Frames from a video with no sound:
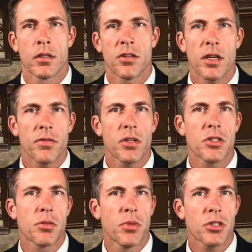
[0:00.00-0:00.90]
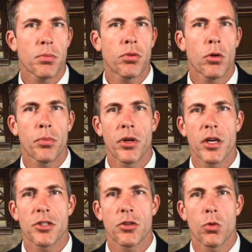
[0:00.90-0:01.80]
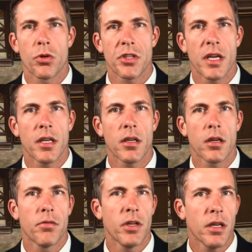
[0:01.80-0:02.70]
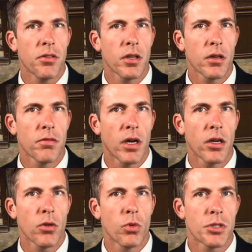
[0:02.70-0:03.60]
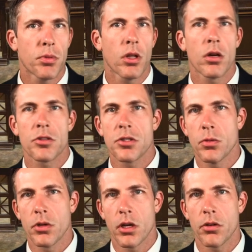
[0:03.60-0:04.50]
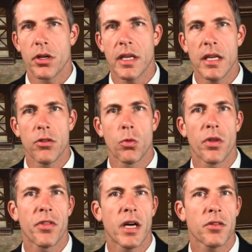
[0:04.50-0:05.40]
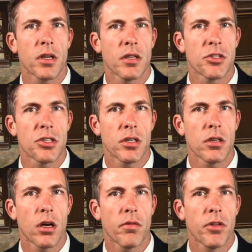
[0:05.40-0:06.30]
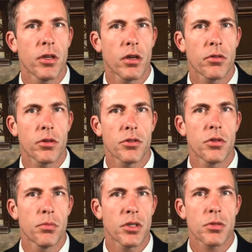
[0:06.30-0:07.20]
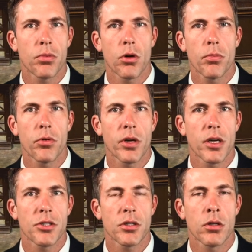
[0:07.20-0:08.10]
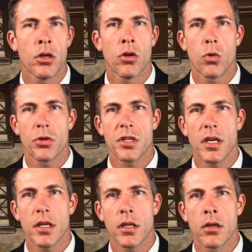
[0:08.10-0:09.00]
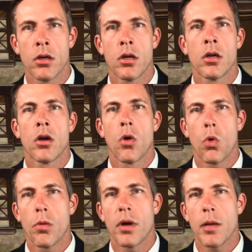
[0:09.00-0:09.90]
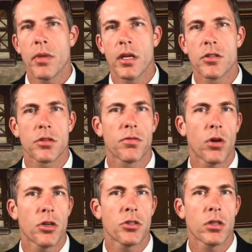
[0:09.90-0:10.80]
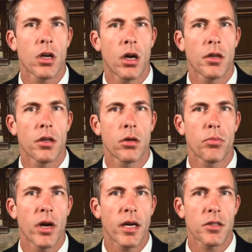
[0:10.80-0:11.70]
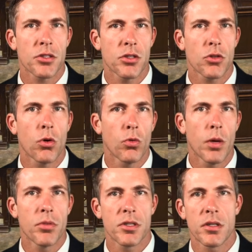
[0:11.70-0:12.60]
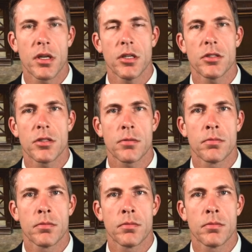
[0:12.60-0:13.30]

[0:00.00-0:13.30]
Theft is the misappropriation or taking of anything of value which belongs to another, either without the consent of the other to the misappropriation or taking, or by means of fraudulent conduct, practices, or representations.